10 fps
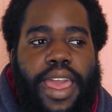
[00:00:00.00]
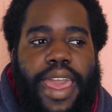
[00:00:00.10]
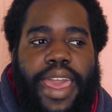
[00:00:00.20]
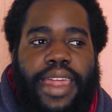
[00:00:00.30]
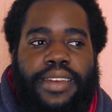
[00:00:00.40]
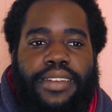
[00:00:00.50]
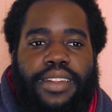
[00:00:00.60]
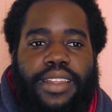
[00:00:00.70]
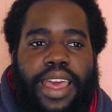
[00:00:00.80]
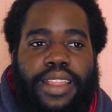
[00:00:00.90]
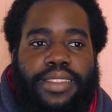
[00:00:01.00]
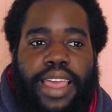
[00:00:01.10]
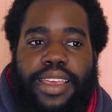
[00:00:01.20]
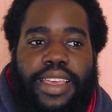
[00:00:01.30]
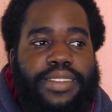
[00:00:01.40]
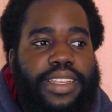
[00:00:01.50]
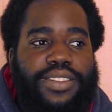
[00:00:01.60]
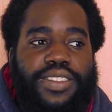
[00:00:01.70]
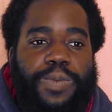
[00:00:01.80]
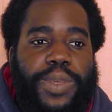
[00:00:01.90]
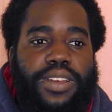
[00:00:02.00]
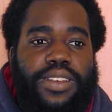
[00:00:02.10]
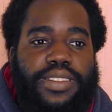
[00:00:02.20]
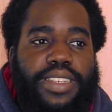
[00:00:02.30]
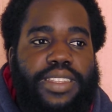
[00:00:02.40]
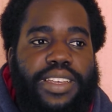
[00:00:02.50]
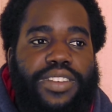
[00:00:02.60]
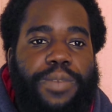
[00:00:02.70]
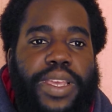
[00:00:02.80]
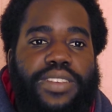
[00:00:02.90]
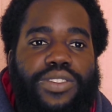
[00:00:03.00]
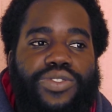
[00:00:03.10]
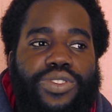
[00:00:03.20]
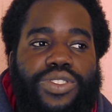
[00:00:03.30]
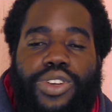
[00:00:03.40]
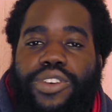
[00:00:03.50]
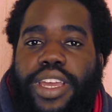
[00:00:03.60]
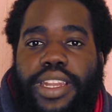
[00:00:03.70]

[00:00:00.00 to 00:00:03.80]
And I guess that's just because these things are based on true story,